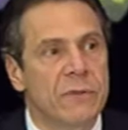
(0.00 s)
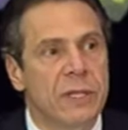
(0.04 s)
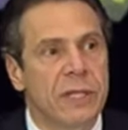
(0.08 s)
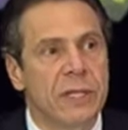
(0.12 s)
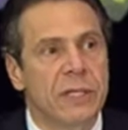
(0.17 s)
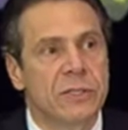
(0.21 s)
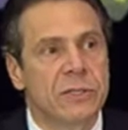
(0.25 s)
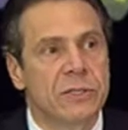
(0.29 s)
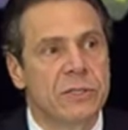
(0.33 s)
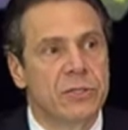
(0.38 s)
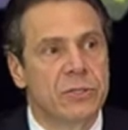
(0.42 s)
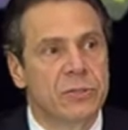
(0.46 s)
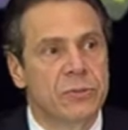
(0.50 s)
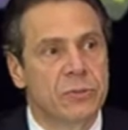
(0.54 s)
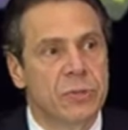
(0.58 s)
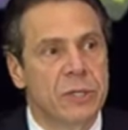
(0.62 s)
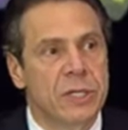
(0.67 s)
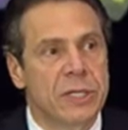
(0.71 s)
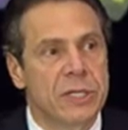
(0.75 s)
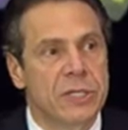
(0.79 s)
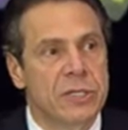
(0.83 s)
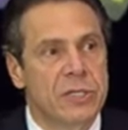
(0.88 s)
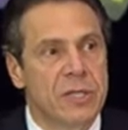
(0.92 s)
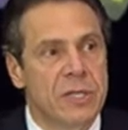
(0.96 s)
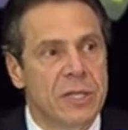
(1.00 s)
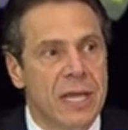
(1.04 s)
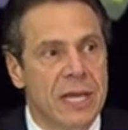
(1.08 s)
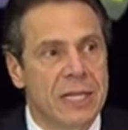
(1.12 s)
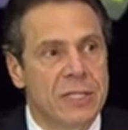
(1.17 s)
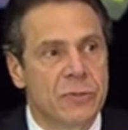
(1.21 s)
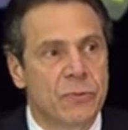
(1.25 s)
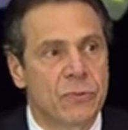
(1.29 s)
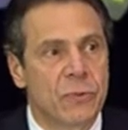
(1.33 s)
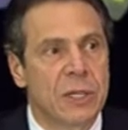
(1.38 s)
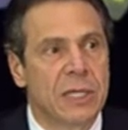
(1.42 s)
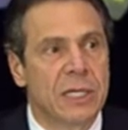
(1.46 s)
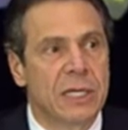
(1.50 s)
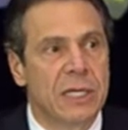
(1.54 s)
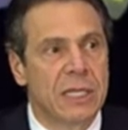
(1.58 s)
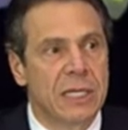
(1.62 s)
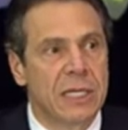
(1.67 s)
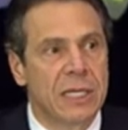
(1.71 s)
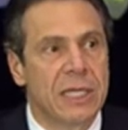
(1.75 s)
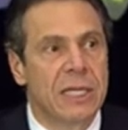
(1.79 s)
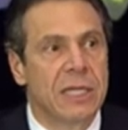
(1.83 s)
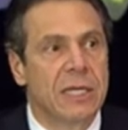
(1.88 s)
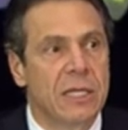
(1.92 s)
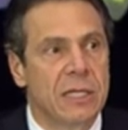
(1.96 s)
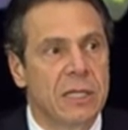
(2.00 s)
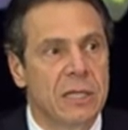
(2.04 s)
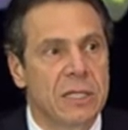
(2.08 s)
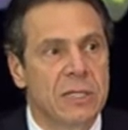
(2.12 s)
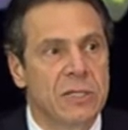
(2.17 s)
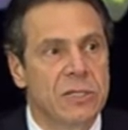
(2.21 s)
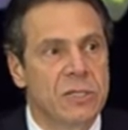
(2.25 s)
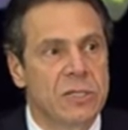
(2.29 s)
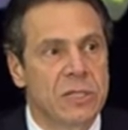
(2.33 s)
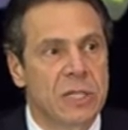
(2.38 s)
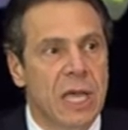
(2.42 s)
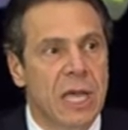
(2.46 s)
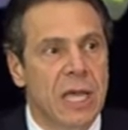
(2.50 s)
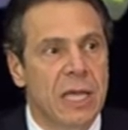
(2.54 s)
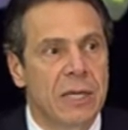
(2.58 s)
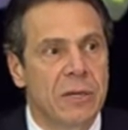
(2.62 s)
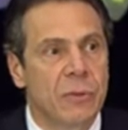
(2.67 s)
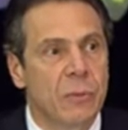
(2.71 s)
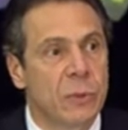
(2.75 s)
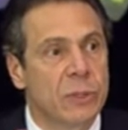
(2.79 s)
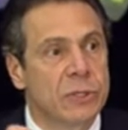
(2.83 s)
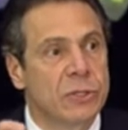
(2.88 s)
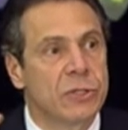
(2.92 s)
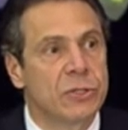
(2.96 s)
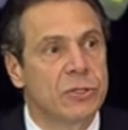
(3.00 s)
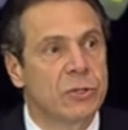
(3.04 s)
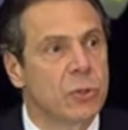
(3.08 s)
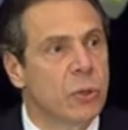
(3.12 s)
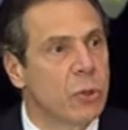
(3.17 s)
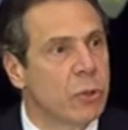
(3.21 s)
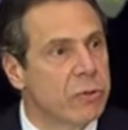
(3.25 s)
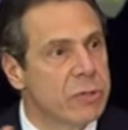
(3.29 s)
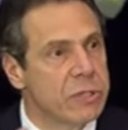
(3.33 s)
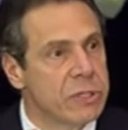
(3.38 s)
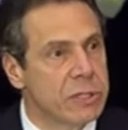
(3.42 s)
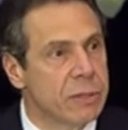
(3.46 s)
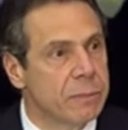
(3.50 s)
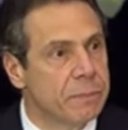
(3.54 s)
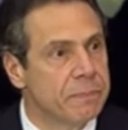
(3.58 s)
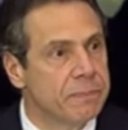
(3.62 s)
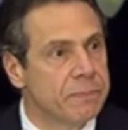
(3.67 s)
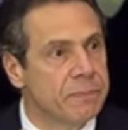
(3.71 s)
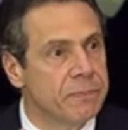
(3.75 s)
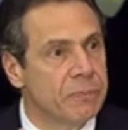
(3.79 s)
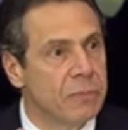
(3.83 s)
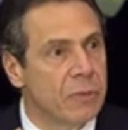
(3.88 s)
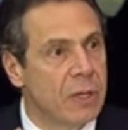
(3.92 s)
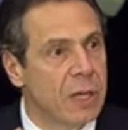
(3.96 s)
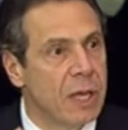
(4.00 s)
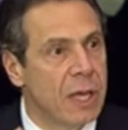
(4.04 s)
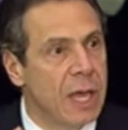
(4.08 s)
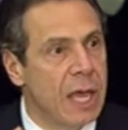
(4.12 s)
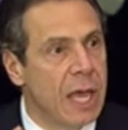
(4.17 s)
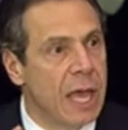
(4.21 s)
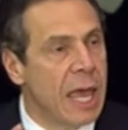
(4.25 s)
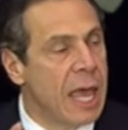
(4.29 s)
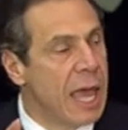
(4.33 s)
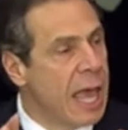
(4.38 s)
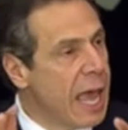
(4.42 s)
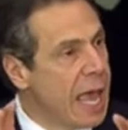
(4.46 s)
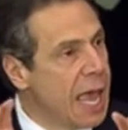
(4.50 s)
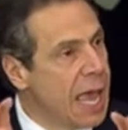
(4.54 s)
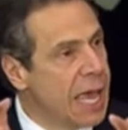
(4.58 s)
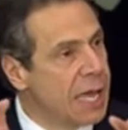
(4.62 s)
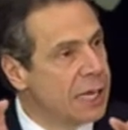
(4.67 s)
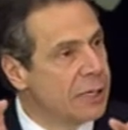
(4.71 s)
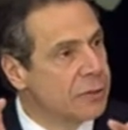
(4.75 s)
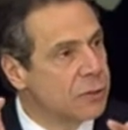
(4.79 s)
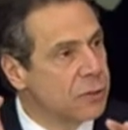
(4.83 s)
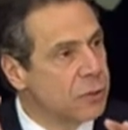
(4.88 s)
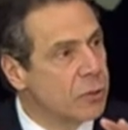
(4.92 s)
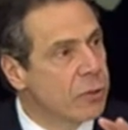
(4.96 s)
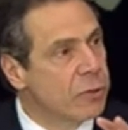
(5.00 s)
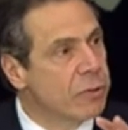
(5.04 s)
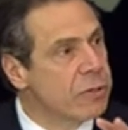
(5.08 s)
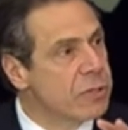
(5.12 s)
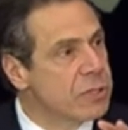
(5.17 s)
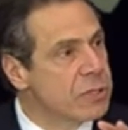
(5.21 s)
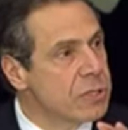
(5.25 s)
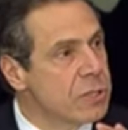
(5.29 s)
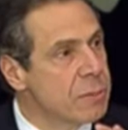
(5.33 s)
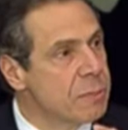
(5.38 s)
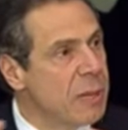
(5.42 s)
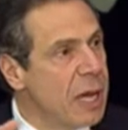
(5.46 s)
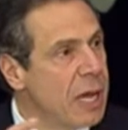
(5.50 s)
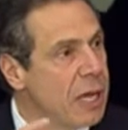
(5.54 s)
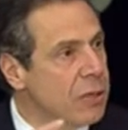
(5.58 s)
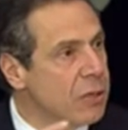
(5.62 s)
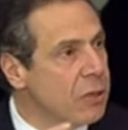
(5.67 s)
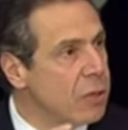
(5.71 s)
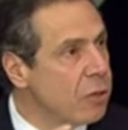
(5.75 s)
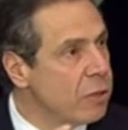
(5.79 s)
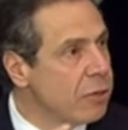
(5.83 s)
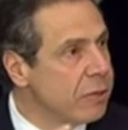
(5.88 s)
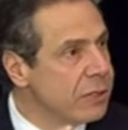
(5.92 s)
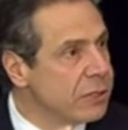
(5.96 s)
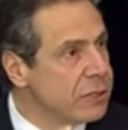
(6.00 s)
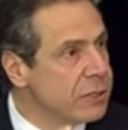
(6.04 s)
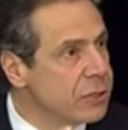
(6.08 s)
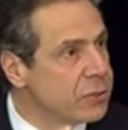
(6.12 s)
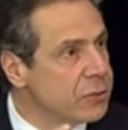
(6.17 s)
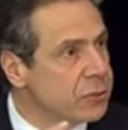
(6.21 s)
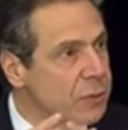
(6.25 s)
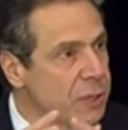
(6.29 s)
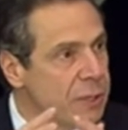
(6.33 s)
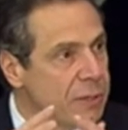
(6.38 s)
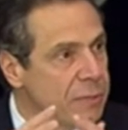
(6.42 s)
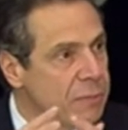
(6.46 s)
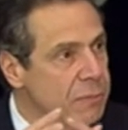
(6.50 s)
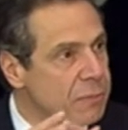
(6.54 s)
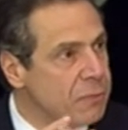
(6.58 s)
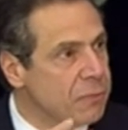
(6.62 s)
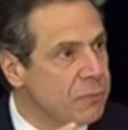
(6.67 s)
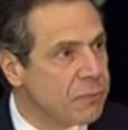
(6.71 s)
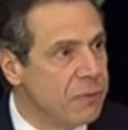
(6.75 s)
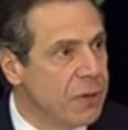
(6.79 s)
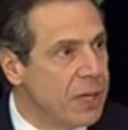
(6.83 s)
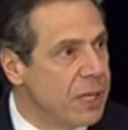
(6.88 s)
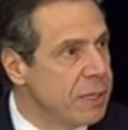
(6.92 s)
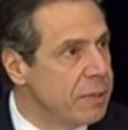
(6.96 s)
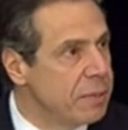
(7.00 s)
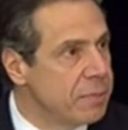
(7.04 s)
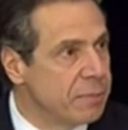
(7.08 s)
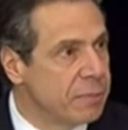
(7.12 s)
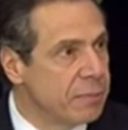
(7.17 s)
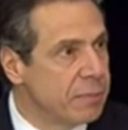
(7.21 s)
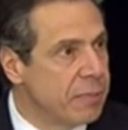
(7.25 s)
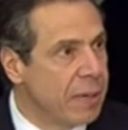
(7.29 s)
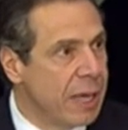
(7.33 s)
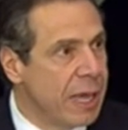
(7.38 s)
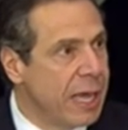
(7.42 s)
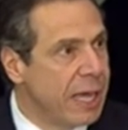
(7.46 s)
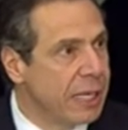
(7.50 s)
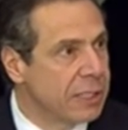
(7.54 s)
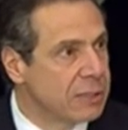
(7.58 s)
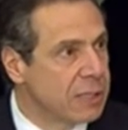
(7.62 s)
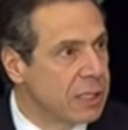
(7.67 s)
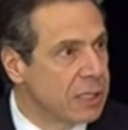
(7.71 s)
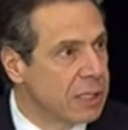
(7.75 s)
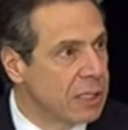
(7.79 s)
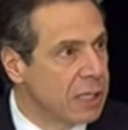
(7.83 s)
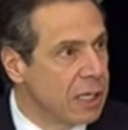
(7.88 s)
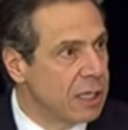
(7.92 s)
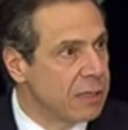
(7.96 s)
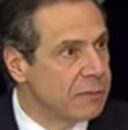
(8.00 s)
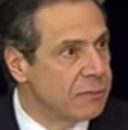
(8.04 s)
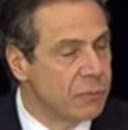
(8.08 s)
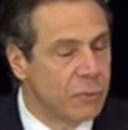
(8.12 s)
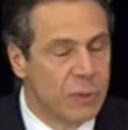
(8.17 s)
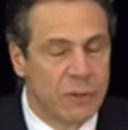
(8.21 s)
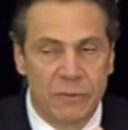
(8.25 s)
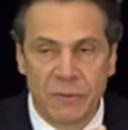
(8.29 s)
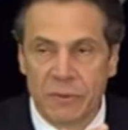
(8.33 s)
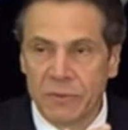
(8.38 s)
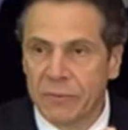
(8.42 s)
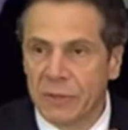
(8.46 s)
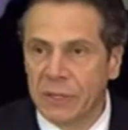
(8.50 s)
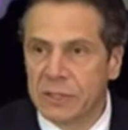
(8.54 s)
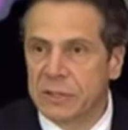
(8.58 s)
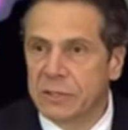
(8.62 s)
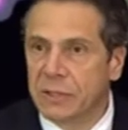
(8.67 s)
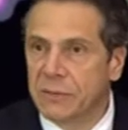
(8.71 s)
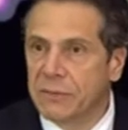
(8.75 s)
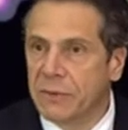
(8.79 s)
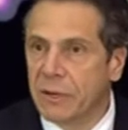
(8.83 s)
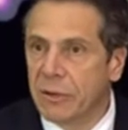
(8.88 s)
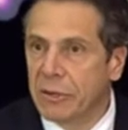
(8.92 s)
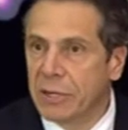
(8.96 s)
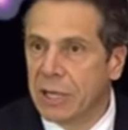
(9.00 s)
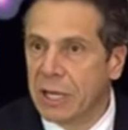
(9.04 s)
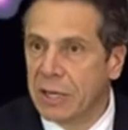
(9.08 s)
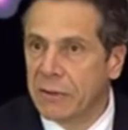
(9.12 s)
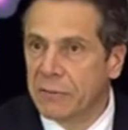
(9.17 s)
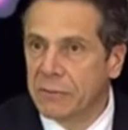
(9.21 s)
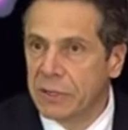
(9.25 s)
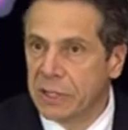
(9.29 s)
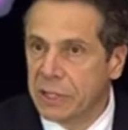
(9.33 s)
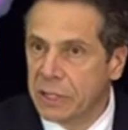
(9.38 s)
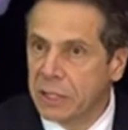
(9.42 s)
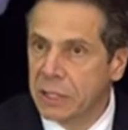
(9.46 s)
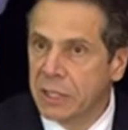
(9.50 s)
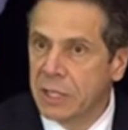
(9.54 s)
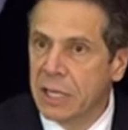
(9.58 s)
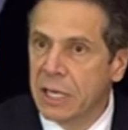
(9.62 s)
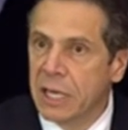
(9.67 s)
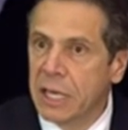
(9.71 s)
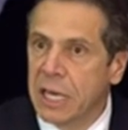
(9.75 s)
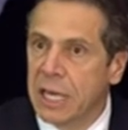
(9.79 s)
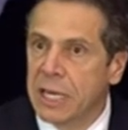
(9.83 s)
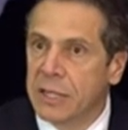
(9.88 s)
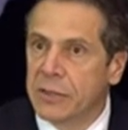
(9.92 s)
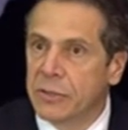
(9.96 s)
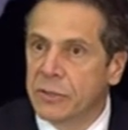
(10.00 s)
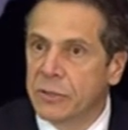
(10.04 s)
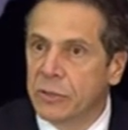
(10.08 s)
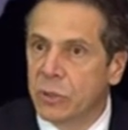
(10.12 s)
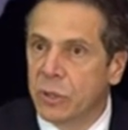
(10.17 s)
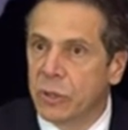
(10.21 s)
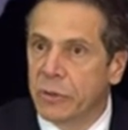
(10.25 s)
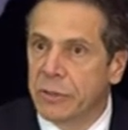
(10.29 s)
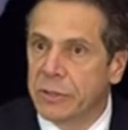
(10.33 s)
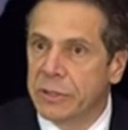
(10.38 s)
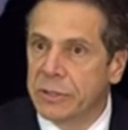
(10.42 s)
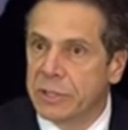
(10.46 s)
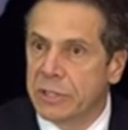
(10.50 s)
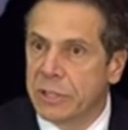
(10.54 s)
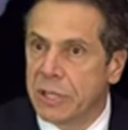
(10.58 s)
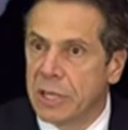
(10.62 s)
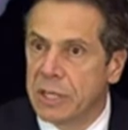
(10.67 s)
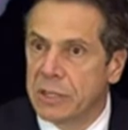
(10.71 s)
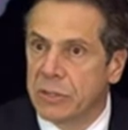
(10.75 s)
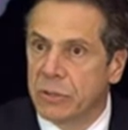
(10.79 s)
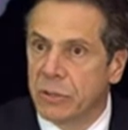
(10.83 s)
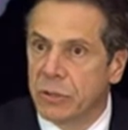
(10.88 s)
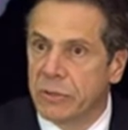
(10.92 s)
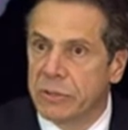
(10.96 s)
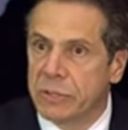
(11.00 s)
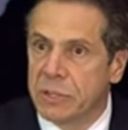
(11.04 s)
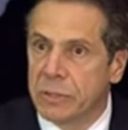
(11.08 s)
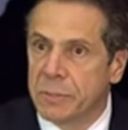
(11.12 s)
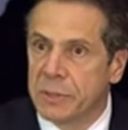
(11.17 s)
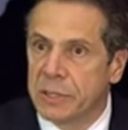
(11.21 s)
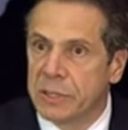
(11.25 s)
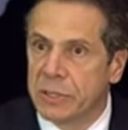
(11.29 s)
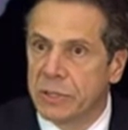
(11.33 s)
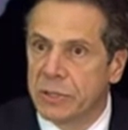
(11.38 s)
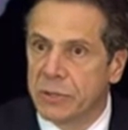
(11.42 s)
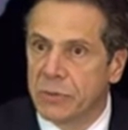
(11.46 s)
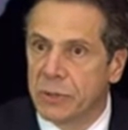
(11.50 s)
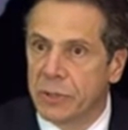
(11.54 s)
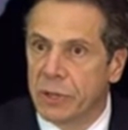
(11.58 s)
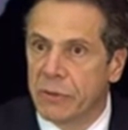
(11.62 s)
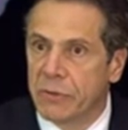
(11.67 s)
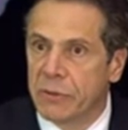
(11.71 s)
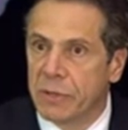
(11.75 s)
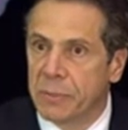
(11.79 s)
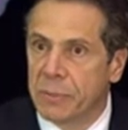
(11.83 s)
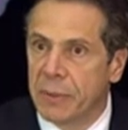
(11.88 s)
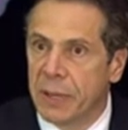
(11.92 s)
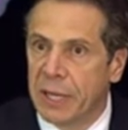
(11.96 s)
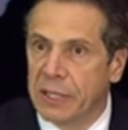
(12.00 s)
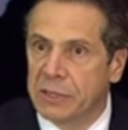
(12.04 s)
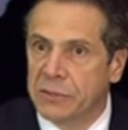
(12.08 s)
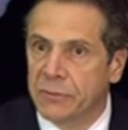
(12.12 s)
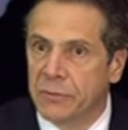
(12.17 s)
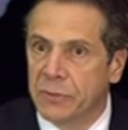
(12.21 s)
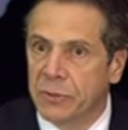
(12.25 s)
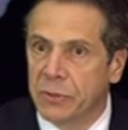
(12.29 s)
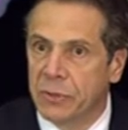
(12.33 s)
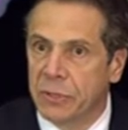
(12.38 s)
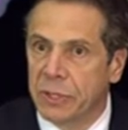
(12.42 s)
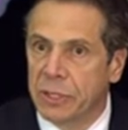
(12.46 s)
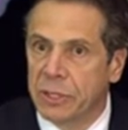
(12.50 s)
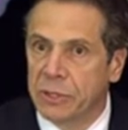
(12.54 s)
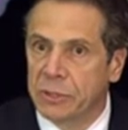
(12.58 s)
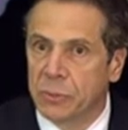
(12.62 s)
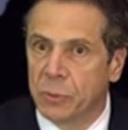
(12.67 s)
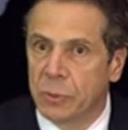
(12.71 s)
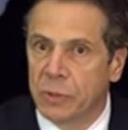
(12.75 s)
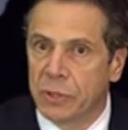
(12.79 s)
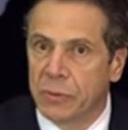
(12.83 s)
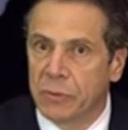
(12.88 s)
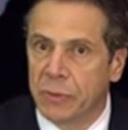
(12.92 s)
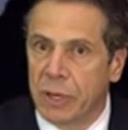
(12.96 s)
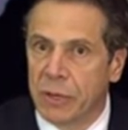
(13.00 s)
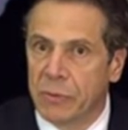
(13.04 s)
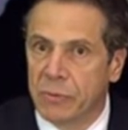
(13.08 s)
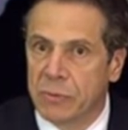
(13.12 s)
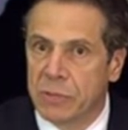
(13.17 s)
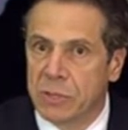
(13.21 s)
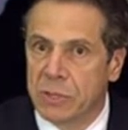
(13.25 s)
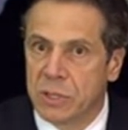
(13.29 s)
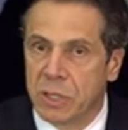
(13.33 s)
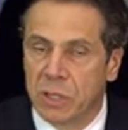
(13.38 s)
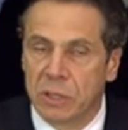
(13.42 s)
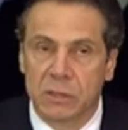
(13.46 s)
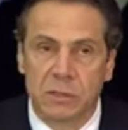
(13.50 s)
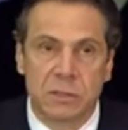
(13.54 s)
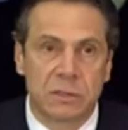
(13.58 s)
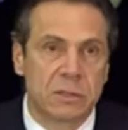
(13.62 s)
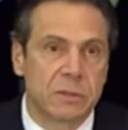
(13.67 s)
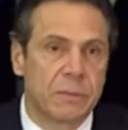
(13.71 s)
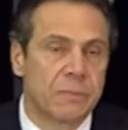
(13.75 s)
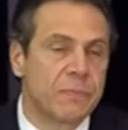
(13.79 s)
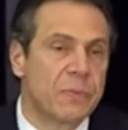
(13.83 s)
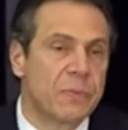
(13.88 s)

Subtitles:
the industries that's really leading this state, which is tourism. And tourism and your industry fit hand in glove. We've invested very heavily in the tourism industry over the past few years with great results.